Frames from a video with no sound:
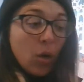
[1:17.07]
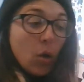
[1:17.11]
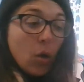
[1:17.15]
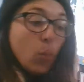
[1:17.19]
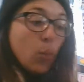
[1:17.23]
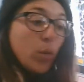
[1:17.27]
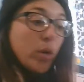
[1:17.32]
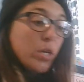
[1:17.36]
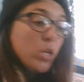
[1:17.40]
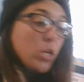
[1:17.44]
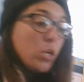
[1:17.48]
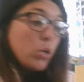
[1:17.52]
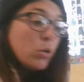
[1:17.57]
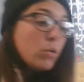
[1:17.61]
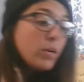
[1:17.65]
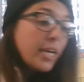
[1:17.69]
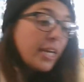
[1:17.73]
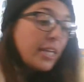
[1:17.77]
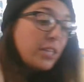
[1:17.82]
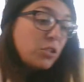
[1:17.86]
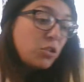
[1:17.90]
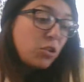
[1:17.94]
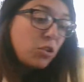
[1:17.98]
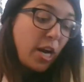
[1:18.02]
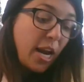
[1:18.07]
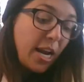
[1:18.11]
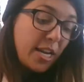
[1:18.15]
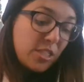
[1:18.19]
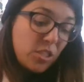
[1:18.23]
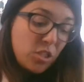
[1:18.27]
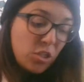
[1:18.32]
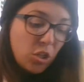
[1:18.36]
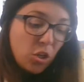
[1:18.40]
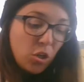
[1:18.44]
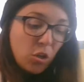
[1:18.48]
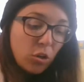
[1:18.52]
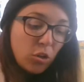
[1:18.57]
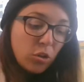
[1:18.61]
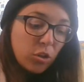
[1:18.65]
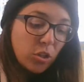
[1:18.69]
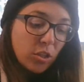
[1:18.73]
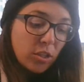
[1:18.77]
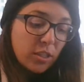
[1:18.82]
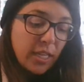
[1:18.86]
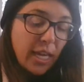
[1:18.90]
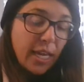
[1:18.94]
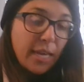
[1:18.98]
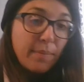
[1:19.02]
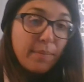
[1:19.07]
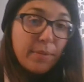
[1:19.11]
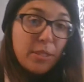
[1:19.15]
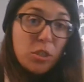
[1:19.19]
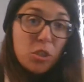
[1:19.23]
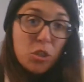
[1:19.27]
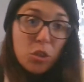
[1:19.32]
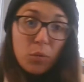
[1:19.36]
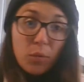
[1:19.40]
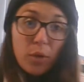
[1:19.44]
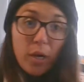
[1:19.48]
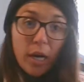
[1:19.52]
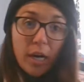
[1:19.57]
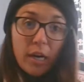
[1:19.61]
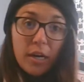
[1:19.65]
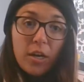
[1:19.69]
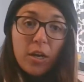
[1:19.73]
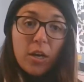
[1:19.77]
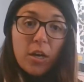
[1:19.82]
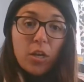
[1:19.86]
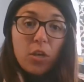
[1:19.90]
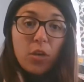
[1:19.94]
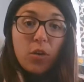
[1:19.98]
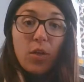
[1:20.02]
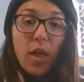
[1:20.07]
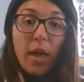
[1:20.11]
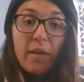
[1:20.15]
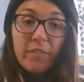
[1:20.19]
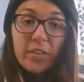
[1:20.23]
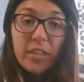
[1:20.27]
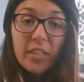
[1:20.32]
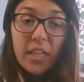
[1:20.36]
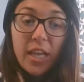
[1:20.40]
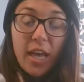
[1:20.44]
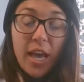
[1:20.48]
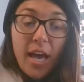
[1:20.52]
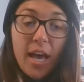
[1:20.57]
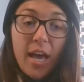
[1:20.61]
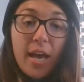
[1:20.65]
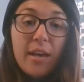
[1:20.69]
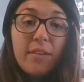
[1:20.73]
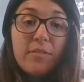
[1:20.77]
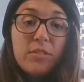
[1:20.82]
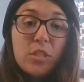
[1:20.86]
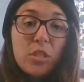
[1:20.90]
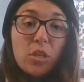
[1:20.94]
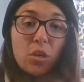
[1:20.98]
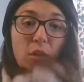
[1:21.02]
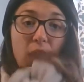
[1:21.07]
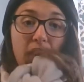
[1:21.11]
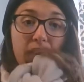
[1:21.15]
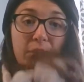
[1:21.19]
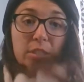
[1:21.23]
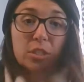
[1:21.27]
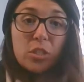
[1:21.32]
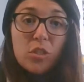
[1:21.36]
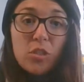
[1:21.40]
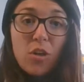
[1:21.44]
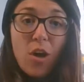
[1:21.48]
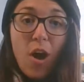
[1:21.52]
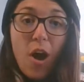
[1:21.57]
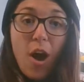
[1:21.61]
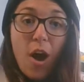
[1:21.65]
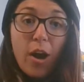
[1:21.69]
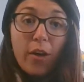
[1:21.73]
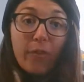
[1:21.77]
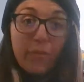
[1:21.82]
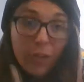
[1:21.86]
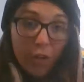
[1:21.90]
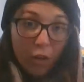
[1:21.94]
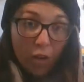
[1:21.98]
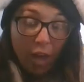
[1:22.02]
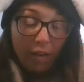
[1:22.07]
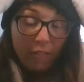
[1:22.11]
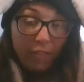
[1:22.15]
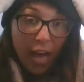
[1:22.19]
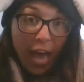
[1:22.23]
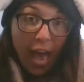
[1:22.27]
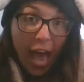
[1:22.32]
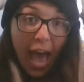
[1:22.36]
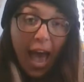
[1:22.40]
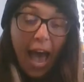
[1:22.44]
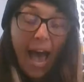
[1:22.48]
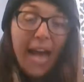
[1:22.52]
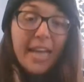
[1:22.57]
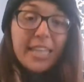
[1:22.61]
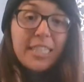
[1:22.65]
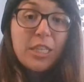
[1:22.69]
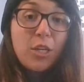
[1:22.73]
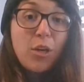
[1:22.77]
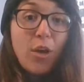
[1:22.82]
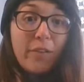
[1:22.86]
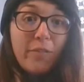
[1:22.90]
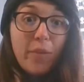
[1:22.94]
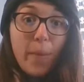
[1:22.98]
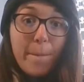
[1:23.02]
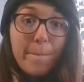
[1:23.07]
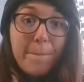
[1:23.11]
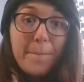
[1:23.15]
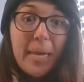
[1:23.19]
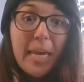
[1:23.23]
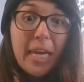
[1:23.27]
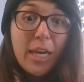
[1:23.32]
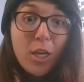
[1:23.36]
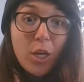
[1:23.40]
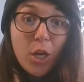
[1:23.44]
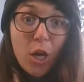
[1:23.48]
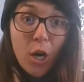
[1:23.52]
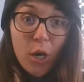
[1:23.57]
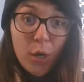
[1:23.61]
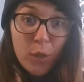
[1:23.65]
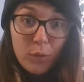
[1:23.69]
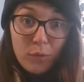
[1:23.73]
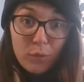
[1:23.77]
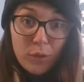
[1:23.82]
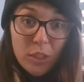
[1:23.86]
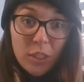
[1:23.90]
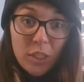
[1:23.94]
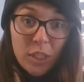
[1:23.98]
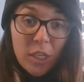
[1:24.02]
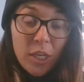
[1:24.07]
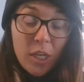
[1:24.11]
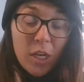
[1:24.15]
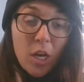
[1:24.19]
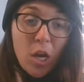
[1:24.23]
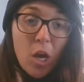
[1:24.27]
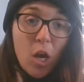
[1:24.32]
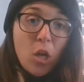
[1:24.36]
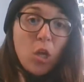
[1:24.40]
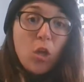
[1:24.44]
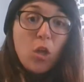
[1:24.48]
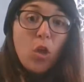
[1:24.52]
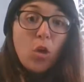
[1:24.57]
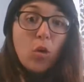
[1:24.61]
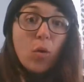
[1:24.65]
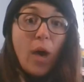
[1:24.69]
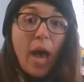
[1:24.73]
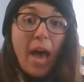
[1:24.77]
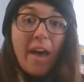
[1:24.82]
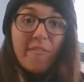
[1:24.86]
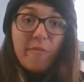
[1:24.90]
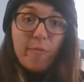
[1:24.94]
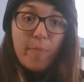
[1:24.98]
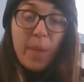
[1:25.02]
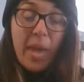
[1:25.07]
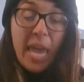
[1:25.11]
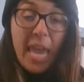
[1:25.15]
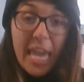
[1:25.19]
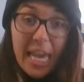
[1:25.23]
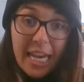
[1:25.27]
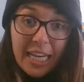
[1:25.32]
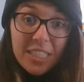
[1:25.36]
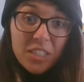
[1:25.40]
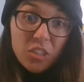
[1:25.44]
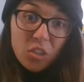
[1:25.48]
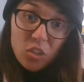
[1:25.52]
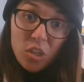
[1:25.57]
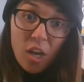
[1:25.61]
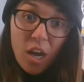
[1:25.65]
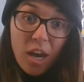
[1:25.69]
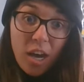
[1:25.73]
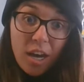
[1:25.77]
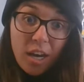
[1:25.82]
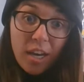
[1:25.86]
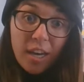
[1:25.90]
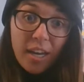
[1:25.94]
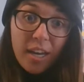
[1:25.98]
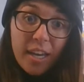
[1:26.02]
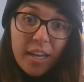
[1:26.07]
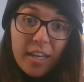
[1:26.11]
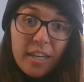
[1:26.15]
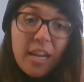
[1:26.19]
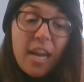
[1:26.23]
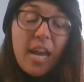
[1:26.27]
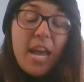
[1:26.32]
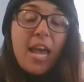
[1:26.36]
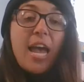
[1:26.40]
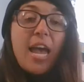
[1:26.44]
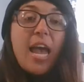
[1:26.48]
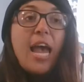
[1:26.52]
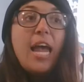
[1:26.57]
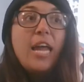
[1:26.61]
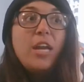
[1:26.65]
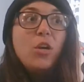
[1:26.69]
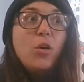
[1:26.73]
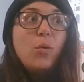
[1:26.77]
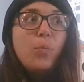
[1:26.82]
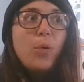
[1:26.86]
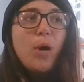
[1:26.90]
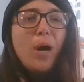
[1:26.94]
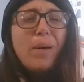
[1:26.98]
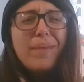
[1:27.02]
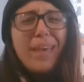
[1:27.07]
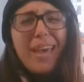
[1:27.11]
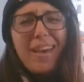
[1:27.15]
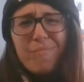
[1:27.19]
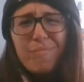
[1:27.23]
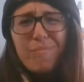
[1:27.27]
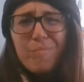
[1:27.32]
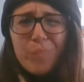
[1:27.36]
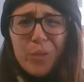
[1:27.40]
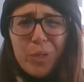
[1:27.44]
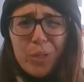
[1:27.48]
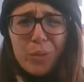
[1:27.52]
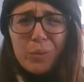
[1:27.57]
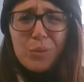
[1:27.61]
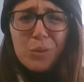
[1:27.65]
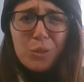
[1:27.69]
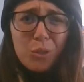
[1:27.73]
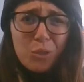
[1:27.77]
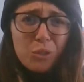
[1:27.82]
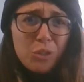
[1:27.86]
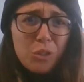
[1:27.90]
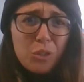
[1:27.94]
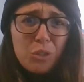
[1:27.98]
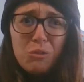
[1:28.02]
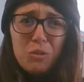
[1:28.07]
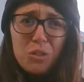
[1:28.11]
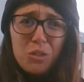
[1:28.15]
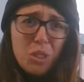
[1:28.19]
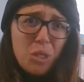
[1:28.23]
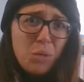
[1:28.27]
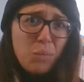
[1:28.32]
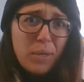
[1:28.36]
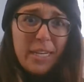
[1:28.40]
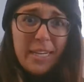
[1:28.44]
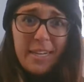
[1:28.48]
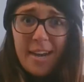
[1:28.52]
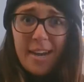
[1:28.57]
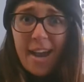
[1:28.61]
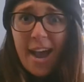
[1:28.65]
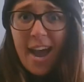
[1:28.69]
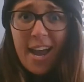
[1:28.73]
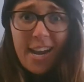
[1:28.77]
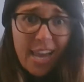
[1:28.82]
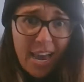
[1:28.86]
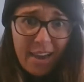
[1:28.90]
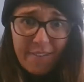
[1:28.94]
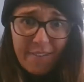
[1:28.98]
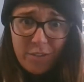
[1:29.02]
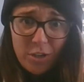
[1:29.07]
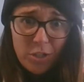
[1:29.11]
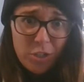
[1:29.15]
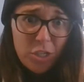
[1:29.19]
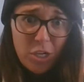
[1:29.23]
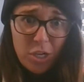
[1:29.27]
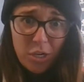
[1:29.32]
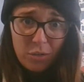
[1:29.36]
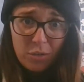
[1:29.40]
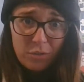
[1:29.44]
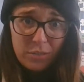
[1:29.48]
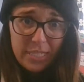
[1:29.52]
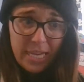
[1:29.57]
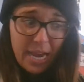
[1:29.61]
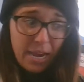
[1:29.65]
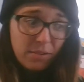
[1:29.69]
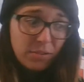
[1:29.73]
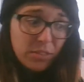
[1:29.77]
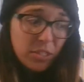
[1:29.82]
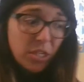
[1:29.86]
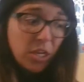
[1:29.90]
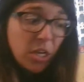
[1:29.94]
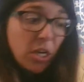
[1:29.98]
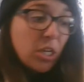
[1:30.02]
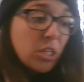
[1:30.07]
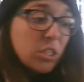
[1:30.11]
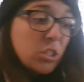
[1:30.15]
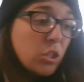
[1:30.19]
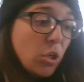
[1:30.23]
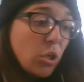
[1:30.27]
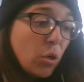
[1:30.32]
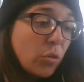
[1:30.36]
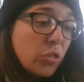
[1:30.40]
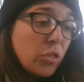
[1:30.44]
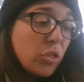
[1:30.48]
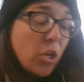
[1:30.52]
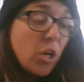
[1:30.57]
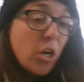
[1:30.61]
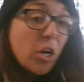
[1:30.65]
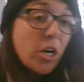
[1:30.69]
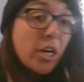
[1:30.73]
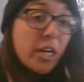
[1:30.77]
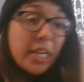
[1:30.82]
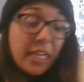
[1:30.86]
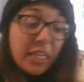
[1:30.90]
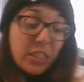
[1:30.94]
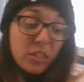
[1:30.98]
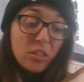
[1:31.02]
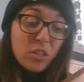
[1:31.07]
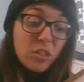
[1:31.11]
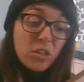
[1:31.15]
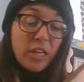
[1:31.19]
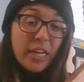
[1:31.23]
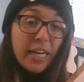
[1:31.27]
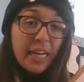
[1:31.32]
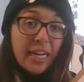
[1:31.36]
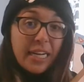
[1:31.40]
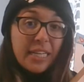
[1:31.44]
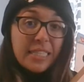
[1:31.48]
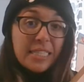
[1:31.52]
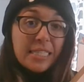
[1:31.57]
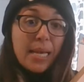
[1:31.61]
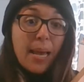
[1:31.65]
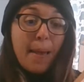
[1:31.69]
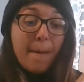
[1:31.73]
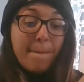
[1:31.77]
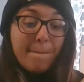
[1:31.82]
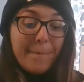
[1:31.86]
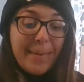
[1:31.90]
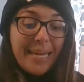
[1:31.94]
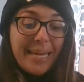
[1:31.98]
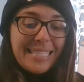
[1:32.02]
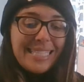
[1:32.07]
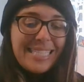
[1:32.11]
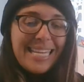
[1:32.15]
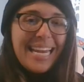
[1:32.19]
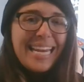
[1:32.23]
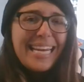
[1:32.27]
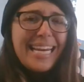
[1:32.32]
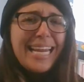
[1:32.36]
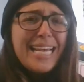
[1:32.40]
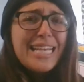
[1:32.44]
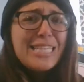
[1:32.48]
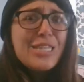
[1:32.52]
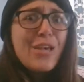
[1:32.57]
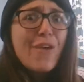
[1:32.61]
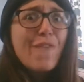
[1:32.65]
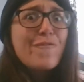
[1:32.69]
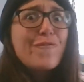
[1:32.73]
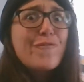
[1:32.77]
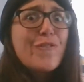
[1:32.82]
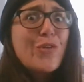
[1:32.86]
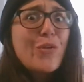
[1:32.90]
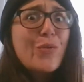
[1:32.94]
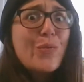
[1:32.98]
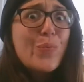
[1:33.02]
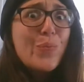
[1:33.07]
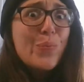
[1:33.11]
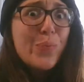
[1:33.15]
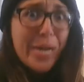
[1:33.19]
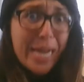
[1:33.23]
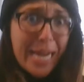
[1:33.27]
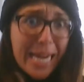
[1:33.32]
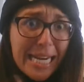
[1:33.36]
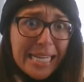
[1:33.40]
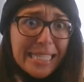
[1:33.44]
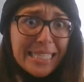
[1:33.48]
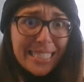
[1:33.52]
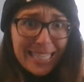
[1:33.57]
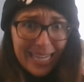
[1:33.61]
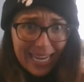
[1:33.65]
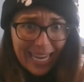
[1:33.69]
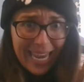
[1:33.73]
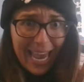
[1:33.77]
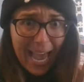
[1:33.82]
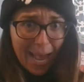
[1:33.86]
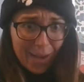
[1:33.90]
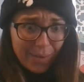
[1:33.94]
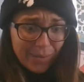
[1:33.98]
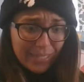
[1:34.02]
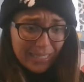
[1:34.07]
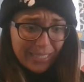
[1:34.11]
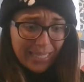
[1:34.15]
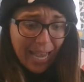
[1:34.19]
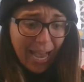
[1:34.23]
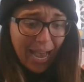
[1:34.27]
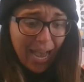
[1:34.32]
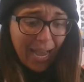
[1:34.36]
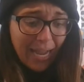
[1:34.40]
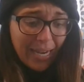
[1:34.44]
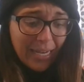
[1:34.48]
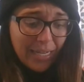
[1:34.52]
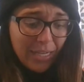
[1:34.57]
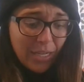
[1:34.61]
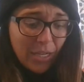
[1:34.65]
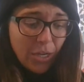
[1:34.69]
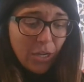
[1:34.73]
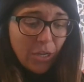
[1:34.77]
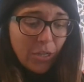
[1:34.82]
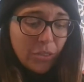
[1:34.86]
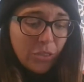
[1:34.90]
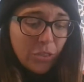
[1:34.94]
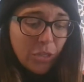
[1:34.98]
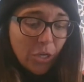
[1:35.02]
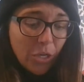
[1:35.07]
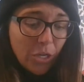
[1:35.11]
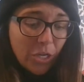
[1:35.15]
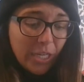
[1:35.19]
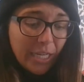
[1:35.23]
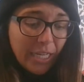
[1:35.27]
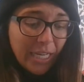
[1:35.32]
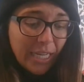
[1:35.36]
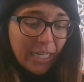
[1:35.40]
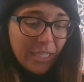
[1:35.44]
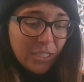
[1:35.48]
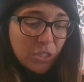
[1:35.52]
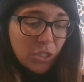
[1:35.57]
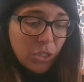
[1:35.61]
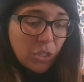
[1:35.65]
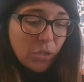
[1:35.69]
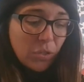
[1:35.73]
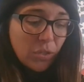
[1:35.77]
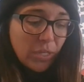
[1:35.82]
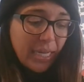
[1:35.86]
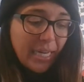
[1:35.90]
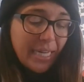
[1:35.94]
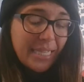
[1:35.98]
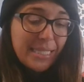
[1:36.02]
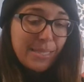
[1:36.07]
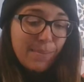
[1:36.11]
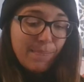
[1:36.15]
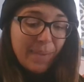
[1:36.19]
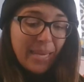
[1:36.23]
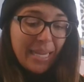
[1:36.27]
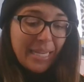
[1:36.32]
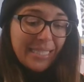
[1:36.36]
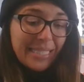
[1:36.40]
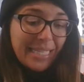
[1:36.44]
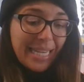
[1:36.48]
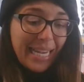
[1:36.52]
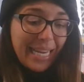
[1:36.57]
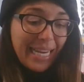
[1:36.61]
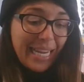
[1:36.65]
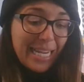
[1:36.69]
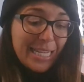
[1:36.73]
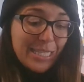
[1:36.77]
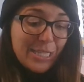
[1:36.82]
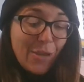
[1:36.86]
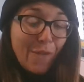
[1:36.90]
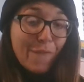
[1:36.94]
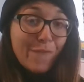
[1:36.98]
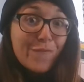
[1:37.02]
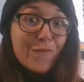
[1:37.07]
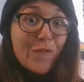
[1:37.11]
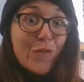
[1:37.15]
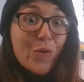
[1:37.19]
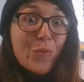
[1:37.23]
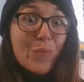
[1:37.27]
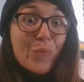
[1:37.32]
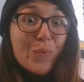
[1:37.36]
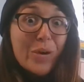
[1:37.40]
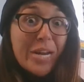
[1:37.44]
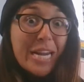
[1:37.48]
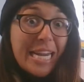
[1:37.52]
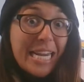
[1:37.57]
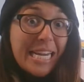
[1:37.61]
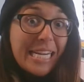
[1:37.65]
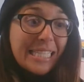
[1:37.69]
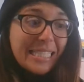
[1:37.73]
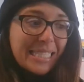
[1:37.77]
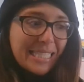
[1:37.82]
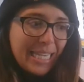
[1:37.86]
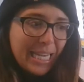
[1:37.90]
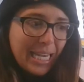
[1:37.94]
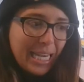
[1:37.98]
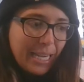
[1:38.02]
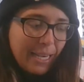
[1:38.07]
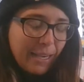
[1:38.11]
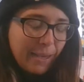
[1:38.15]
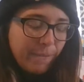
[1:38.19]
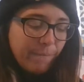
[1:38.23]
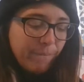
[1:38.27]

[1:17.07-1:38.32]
when you get dressed, you'll look like Miss Stewart. You'll have gloves, you'll have a scarf, you'll have a hat, you'll have a big coat, you'll have pants on, and you'll probably have boots or shoes. You would not have your toes out. So 30 degrees means it is freezing outside. 30 degrees means it is freezing.